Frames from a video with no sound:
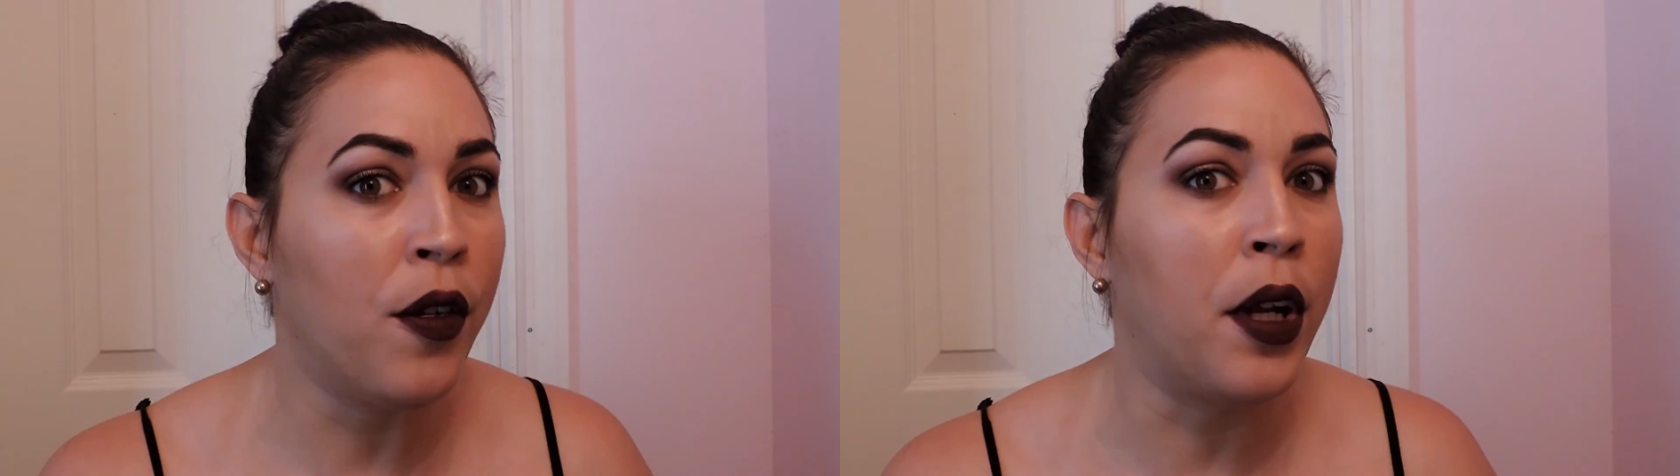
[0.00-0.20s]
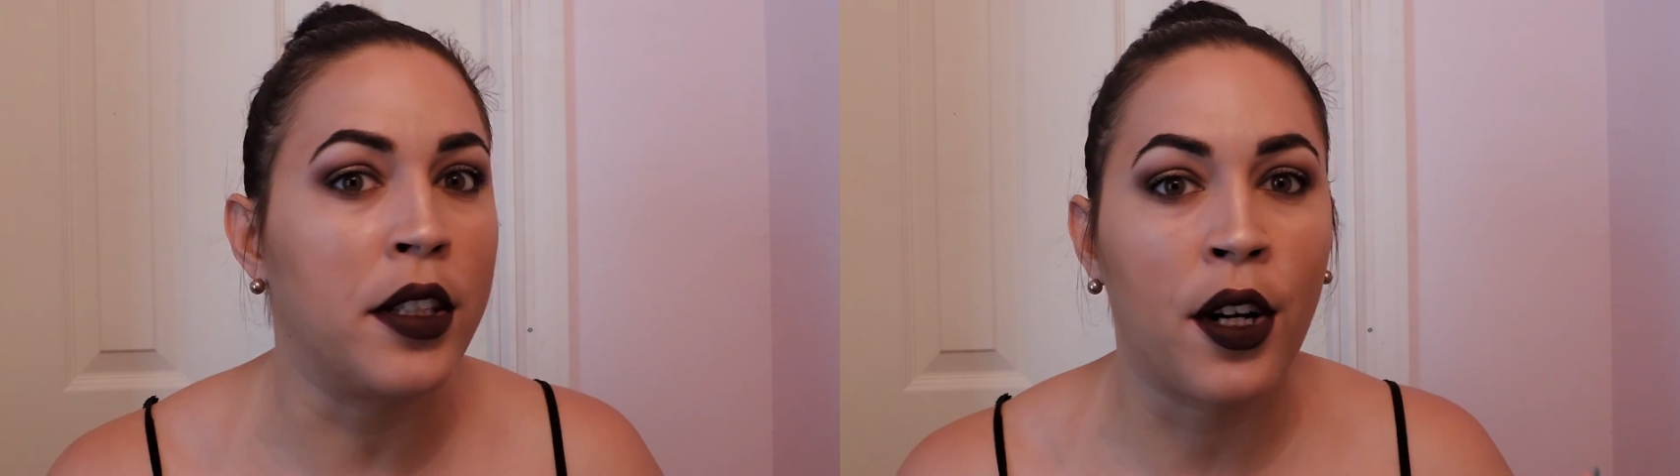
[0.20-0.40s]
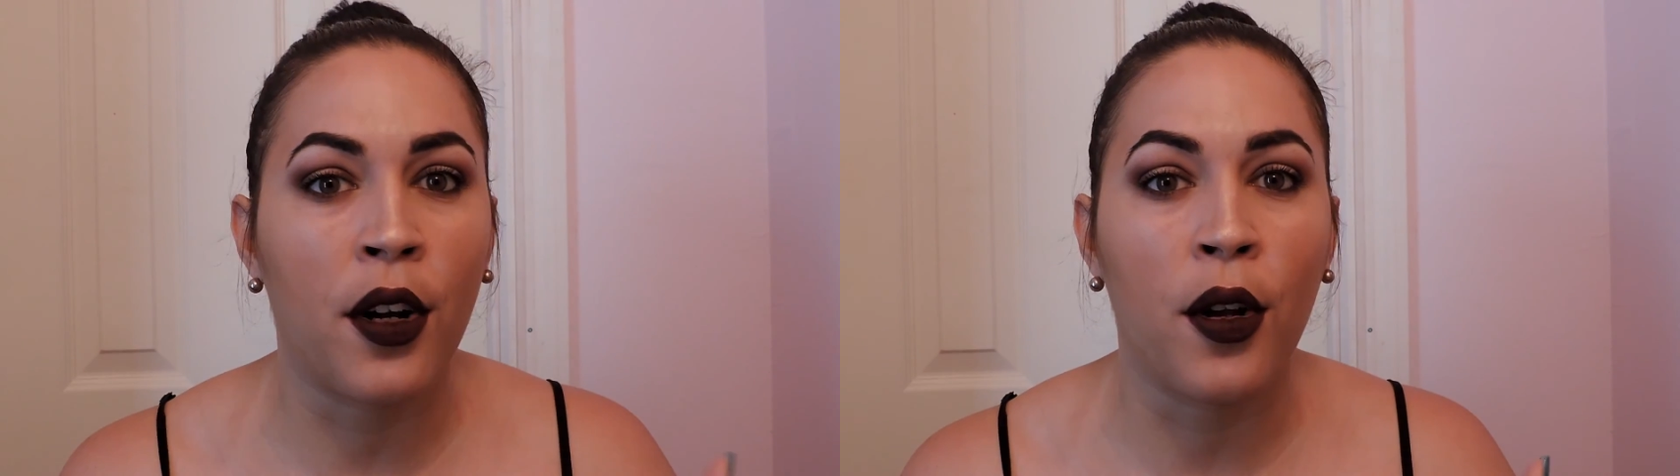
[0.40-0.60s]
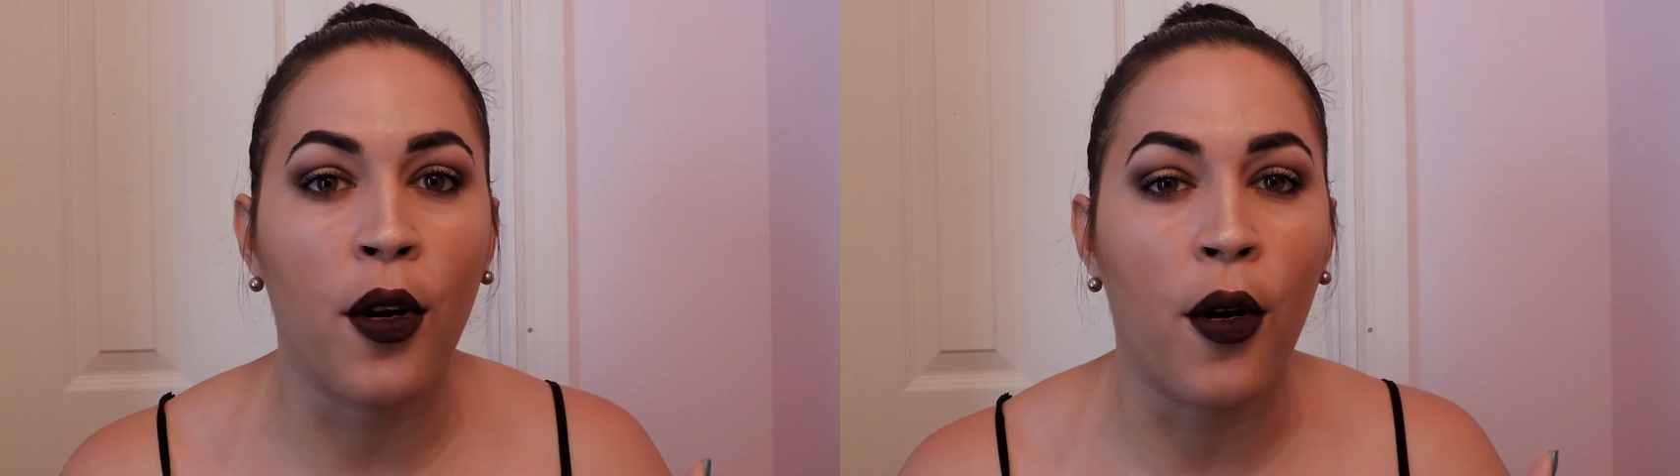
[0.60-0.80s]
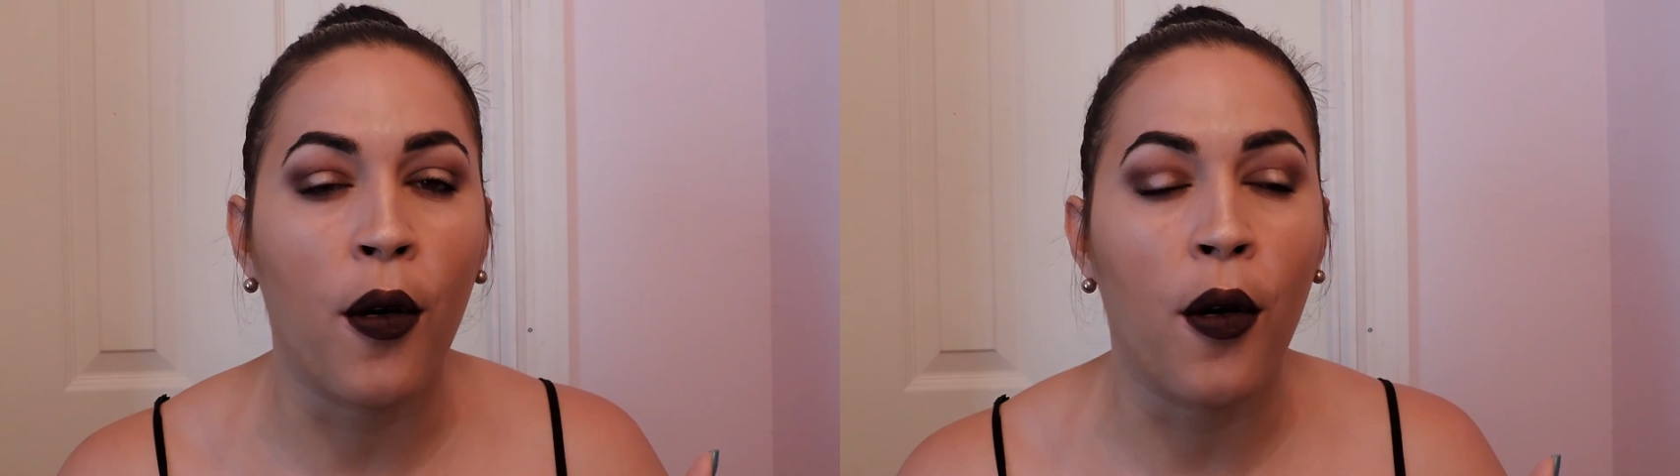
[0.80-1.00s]
If you guys are going to
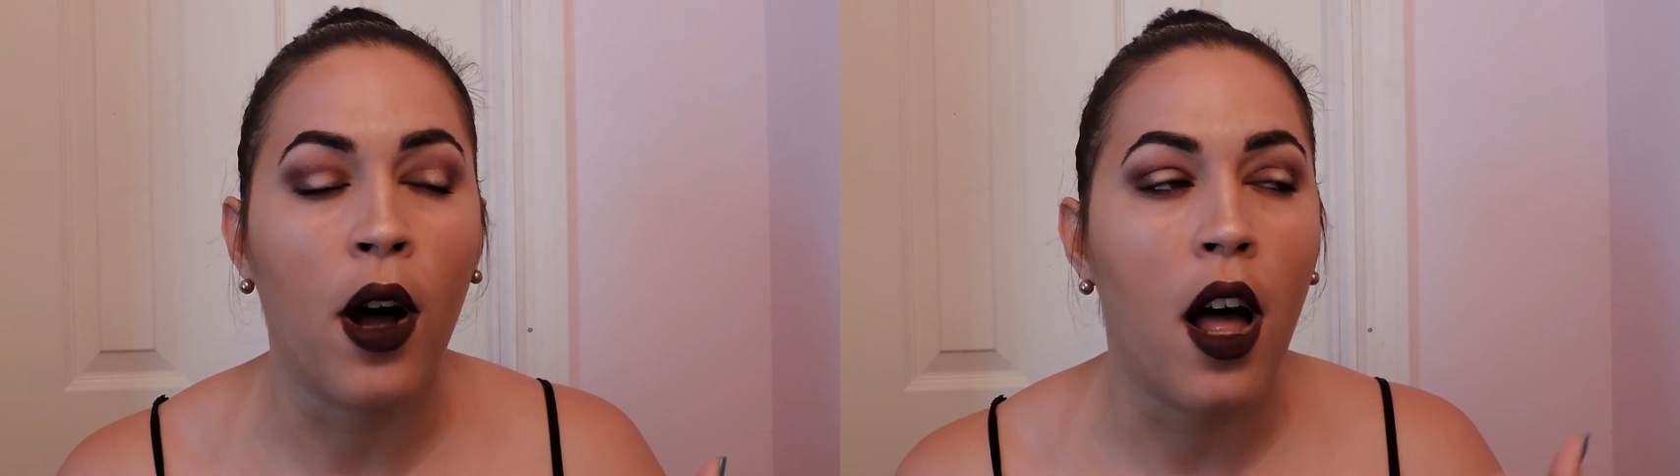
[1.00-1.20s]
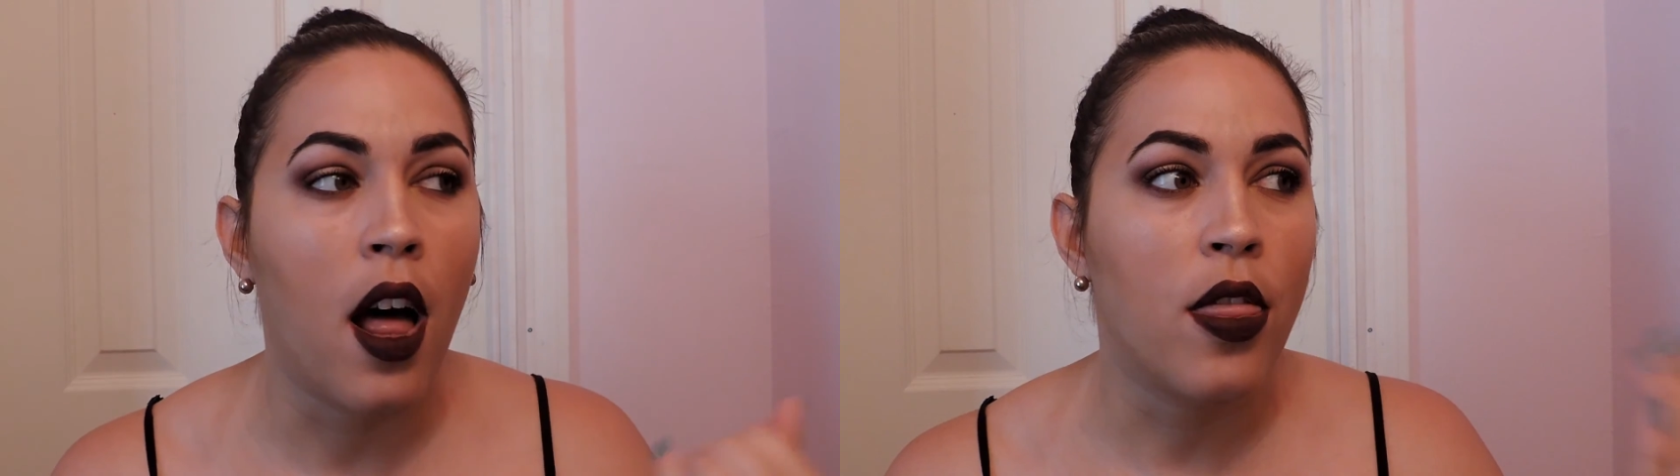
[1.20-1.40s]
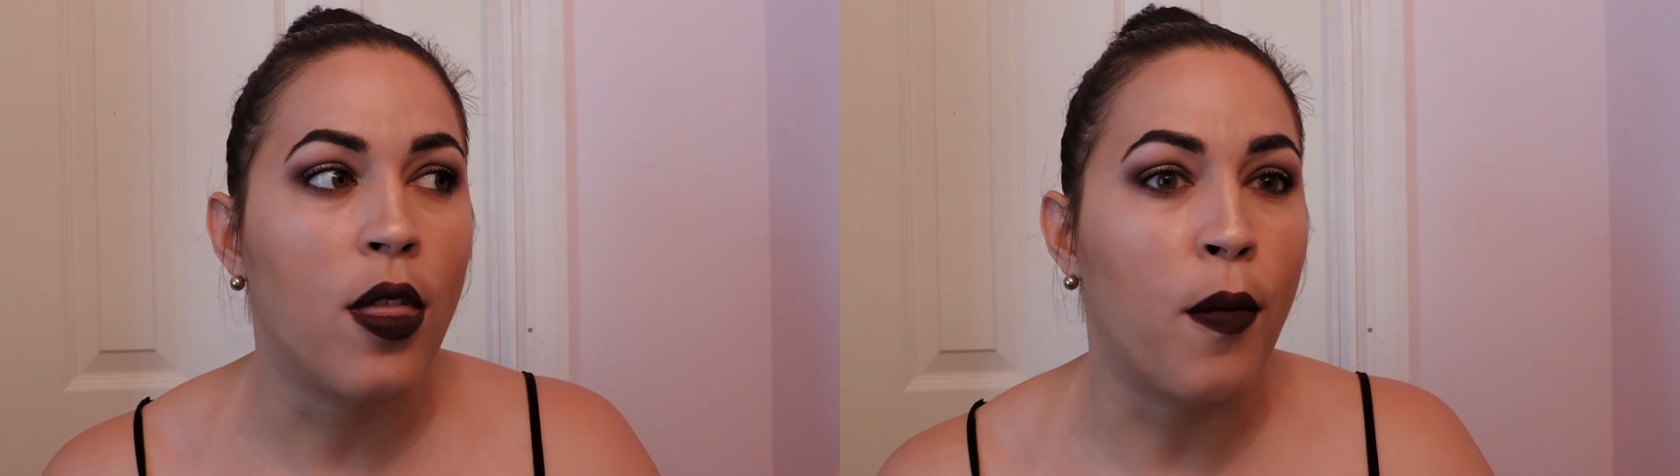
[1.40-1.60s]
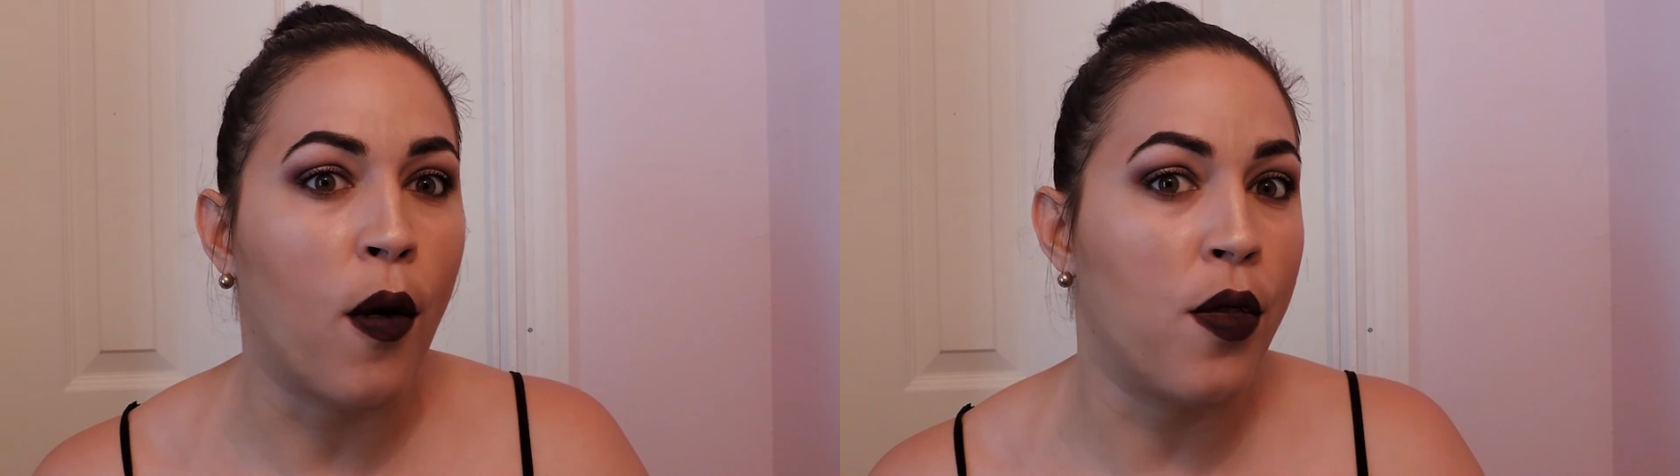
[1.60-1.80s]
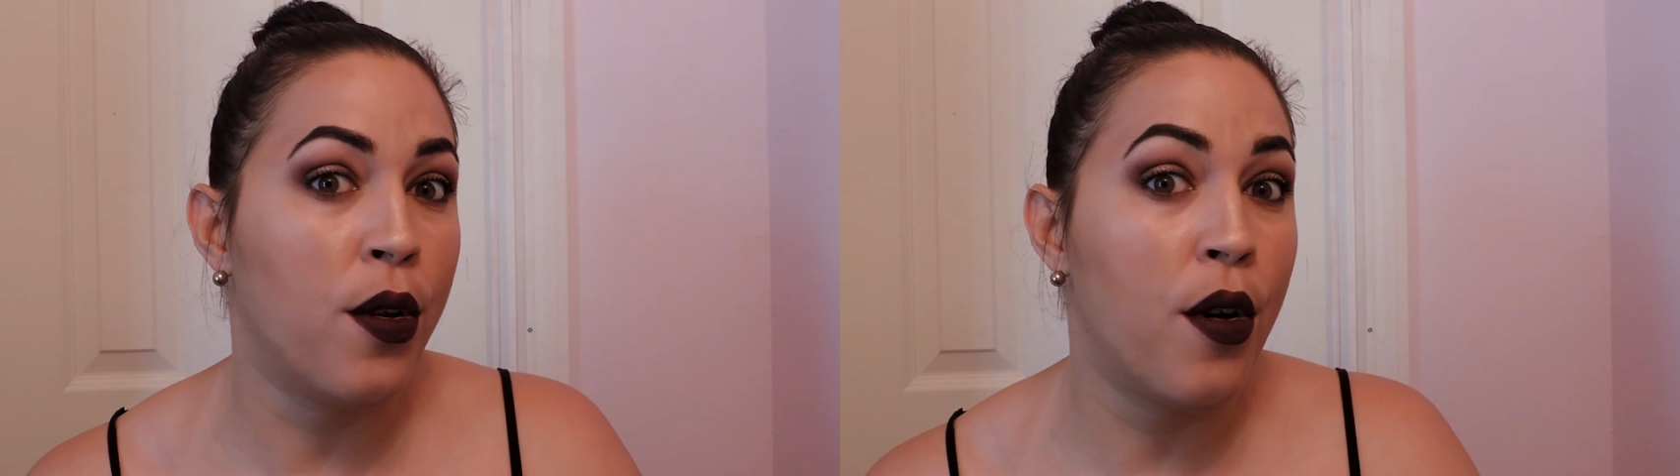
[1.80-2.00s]
go the
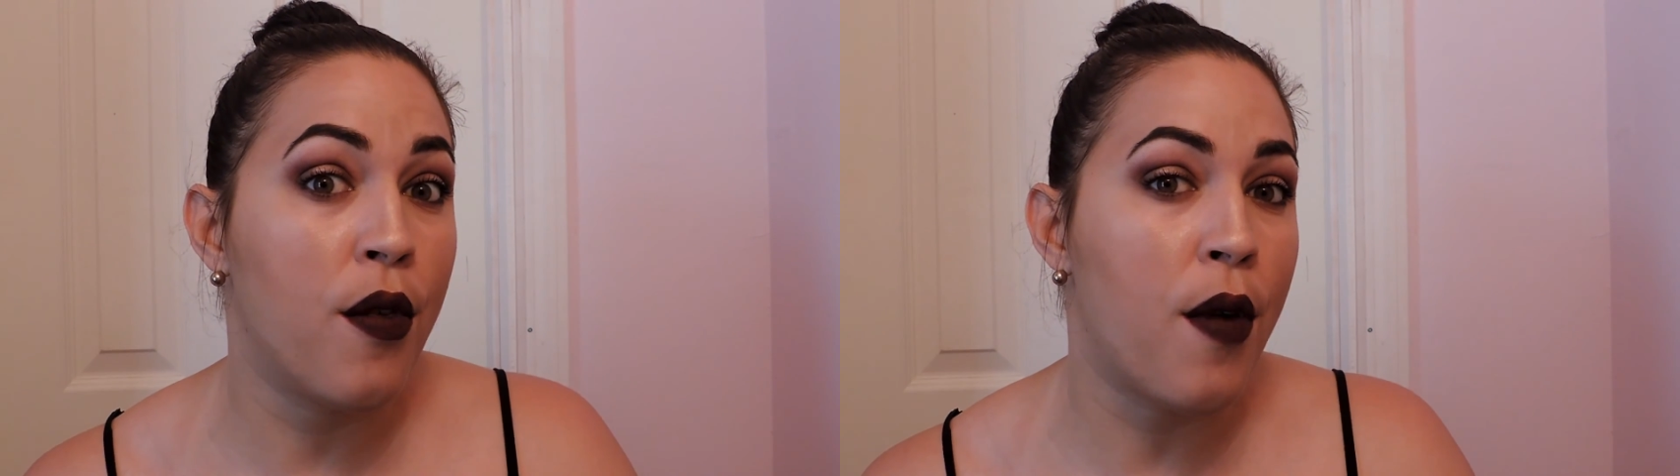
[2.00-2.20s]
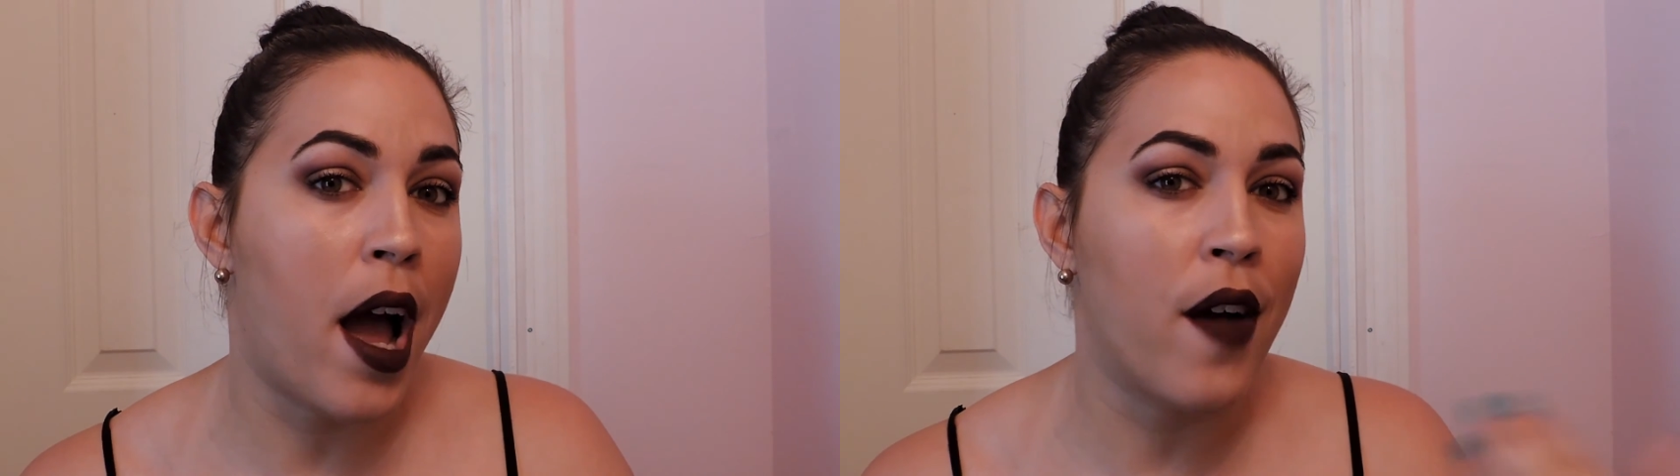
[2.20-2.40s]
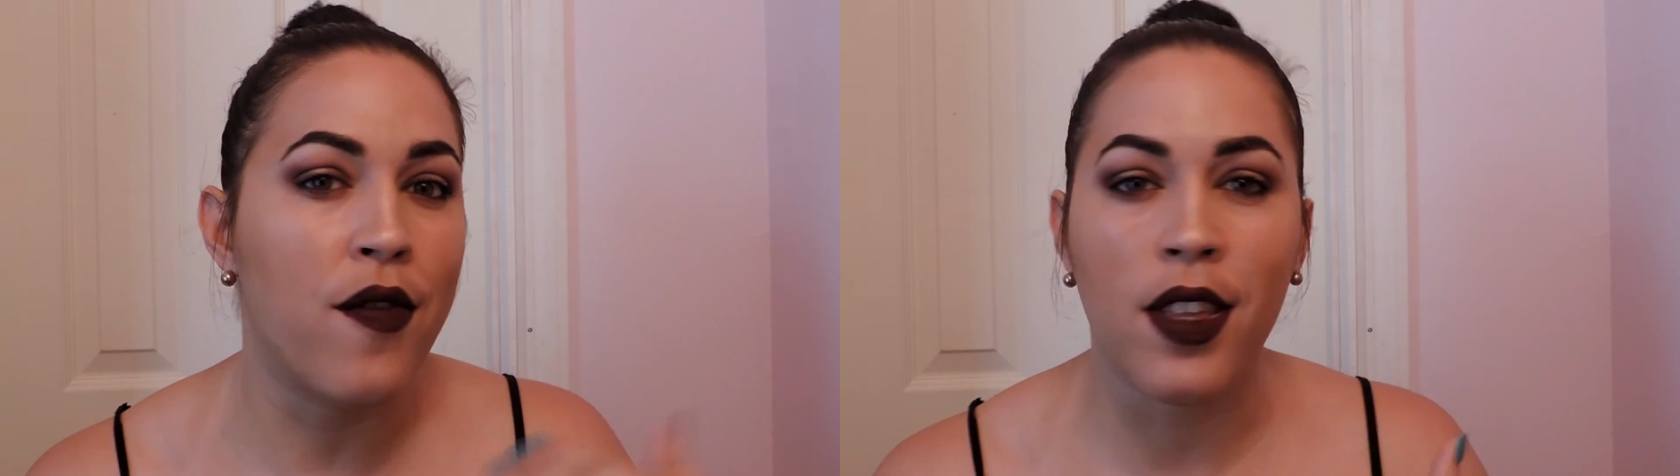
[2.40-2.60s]
more nude route,